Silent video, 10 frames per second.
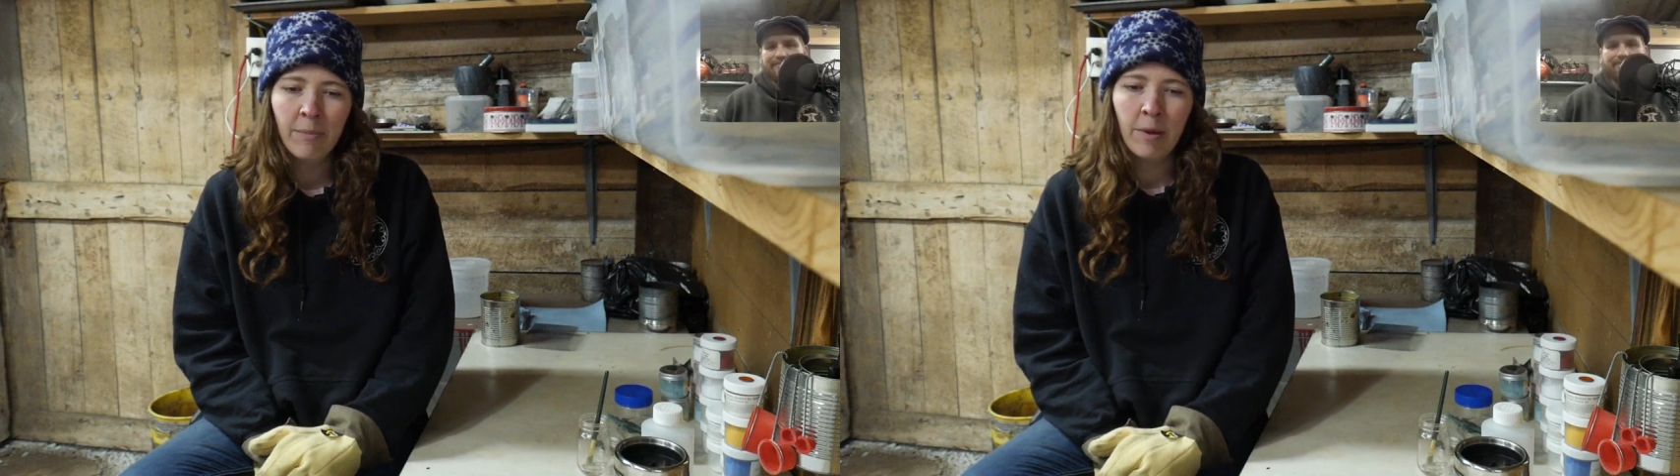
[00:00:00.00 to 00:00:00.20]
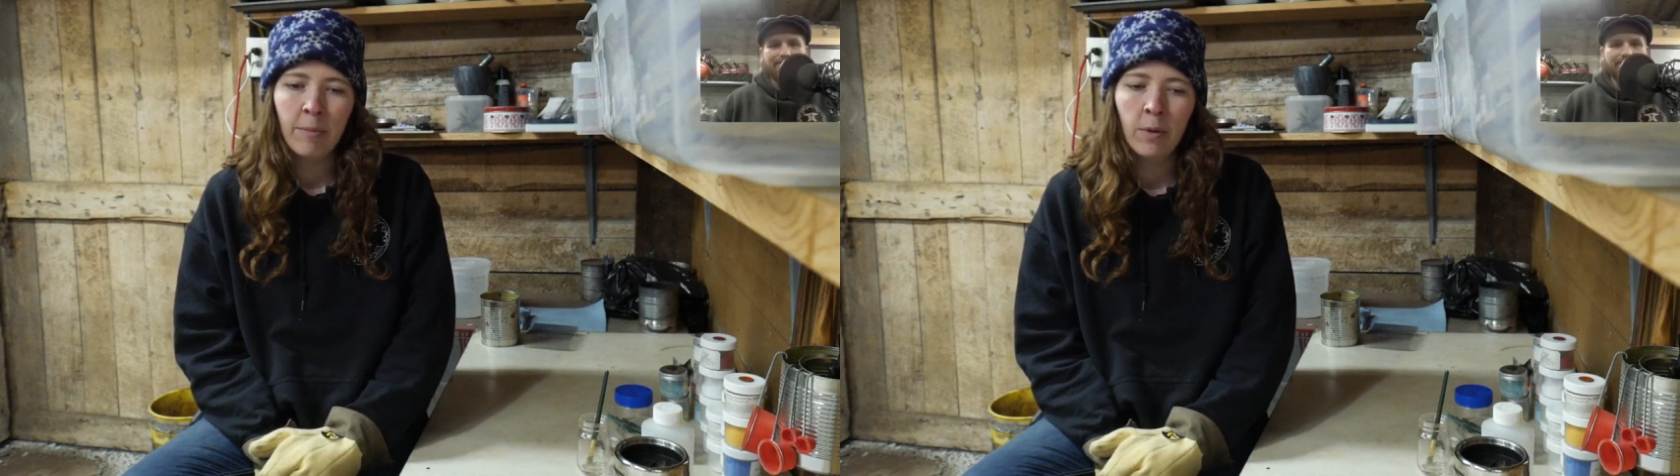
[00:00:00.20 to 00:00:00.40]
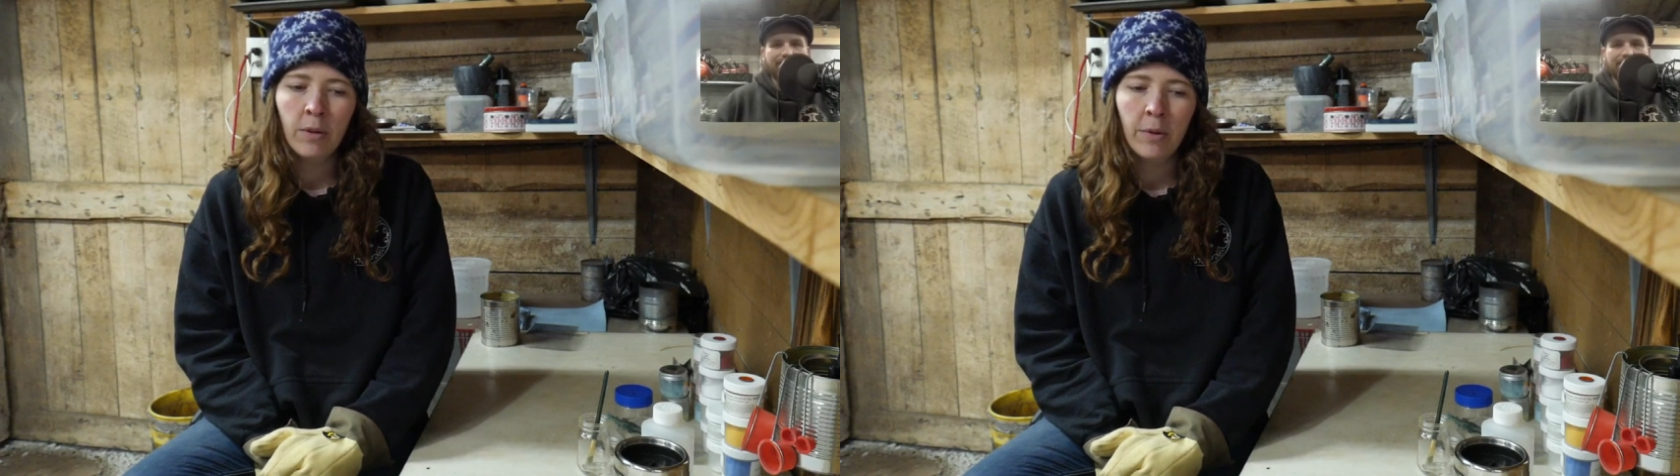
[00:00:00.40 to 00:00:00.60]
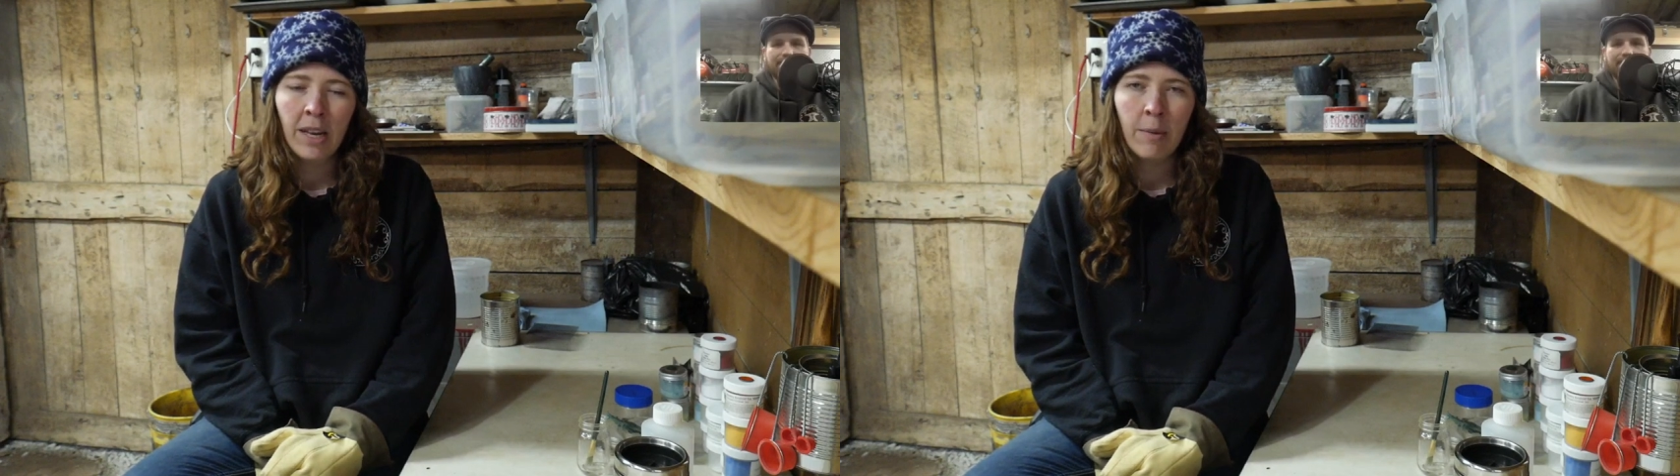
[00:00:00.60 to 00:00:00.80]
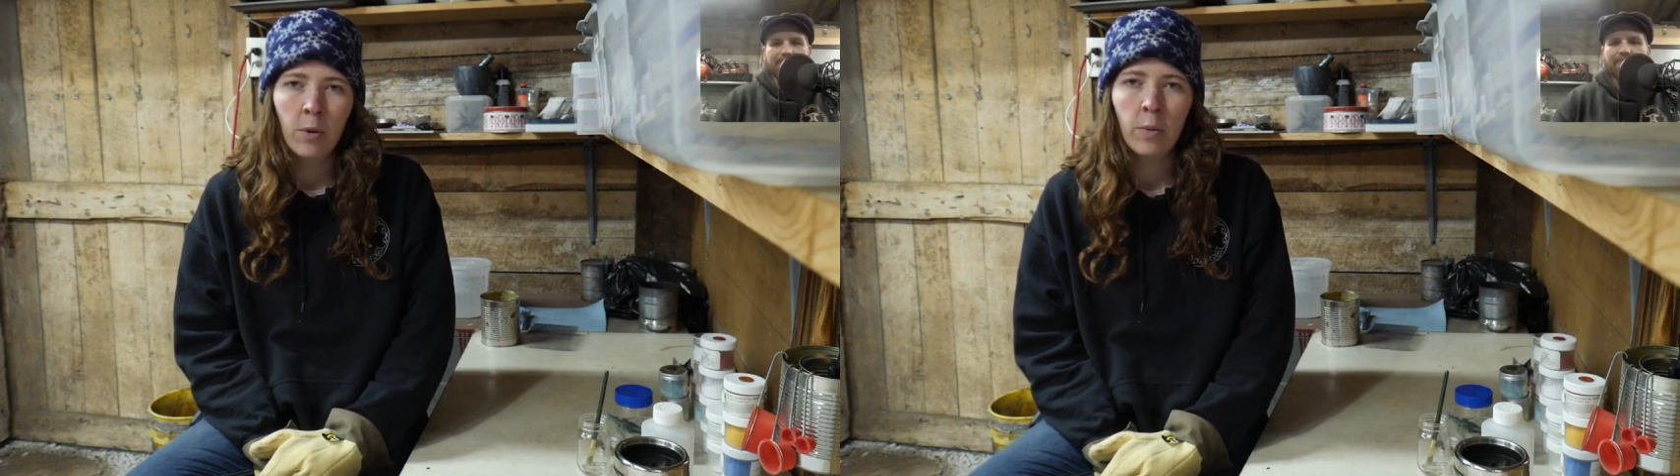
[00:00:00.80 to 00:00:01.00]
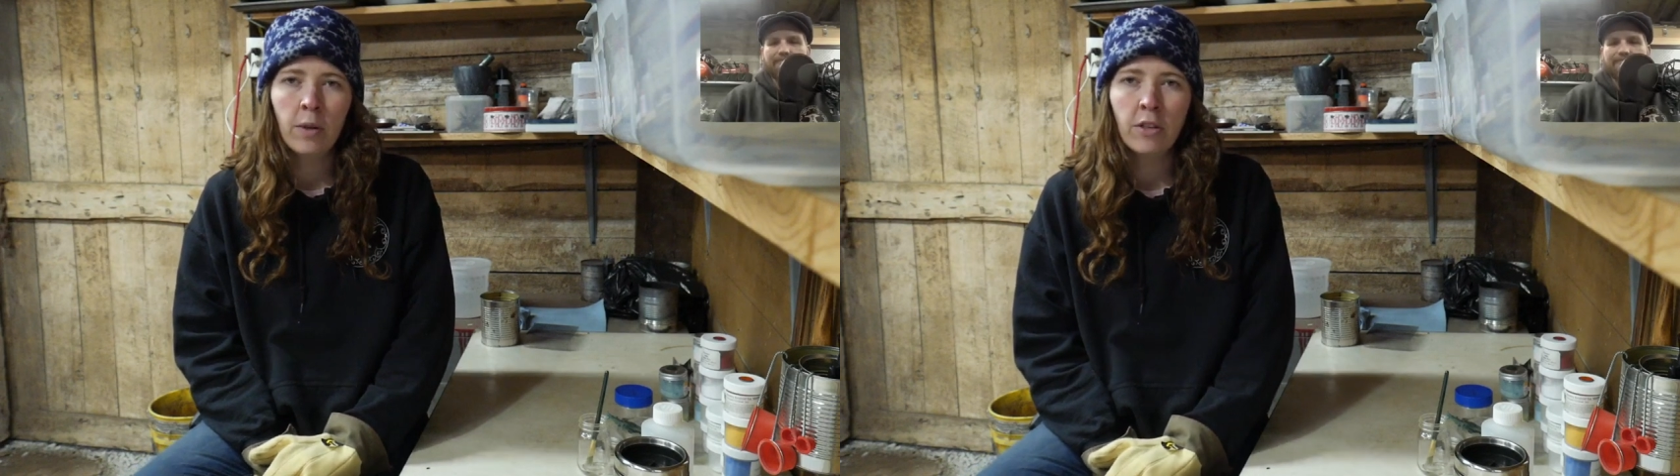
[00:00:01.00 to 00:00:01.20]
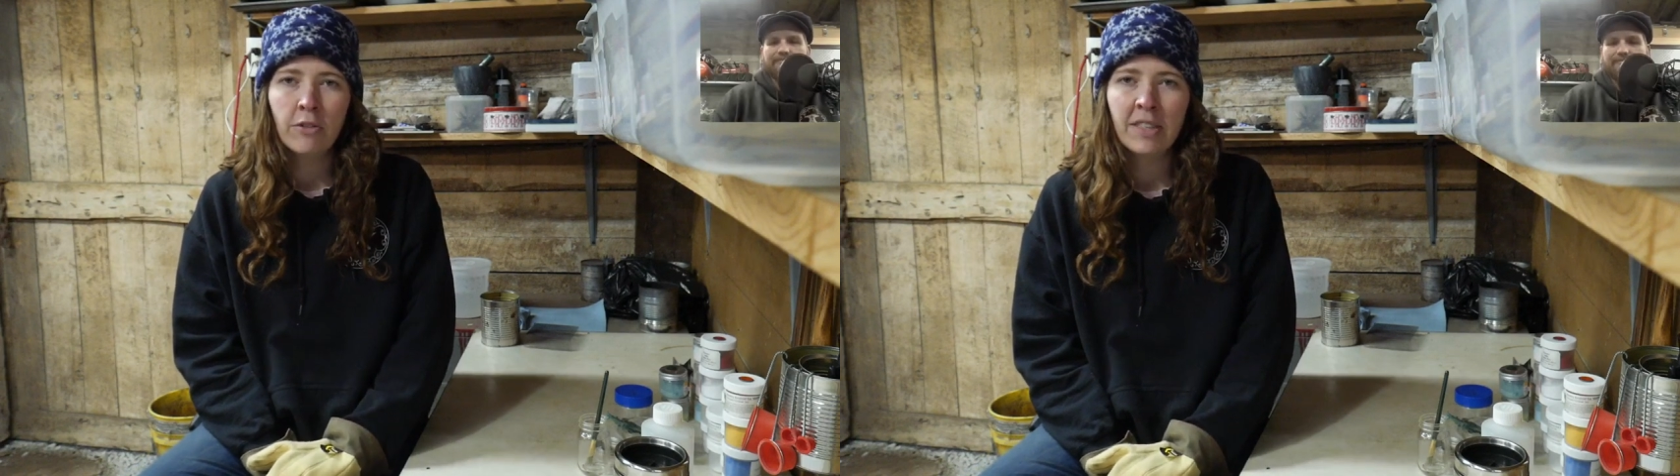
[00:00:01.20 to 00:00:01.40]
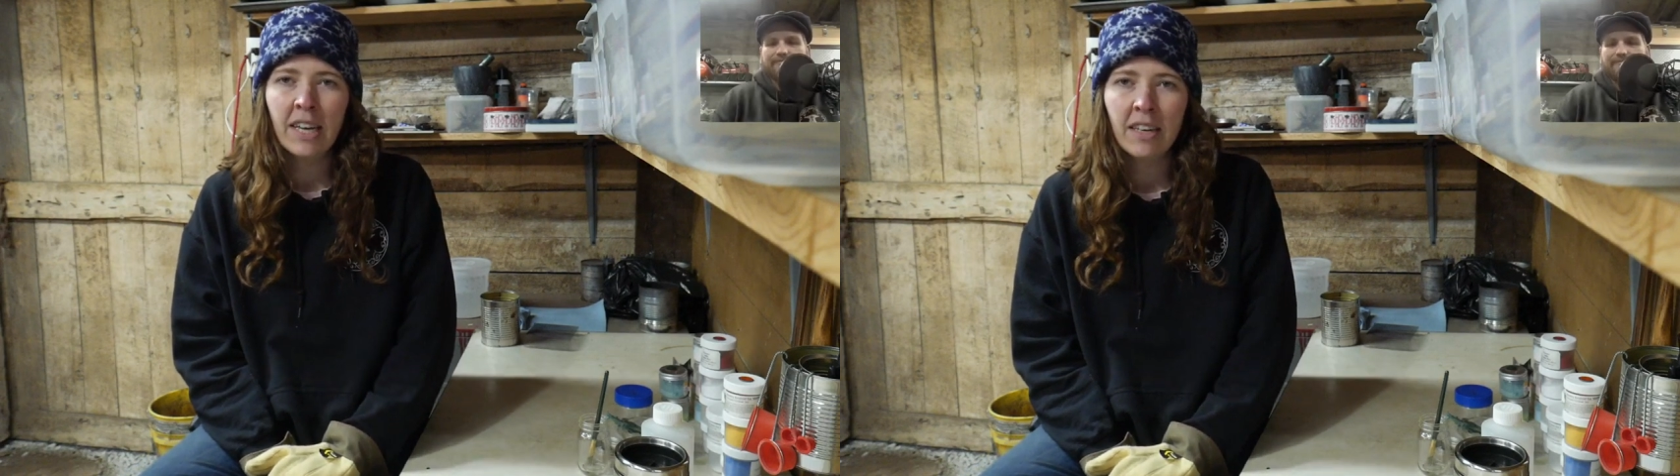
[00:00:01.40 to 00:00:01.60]
people who enamel will
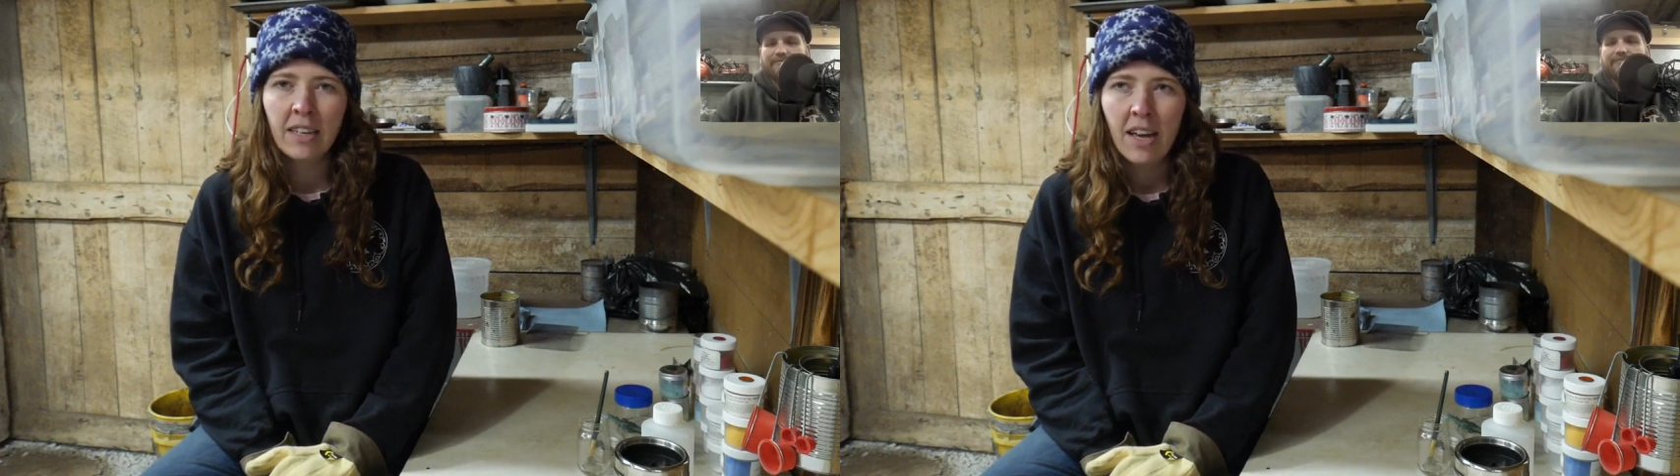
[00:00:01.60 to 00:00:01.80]
use it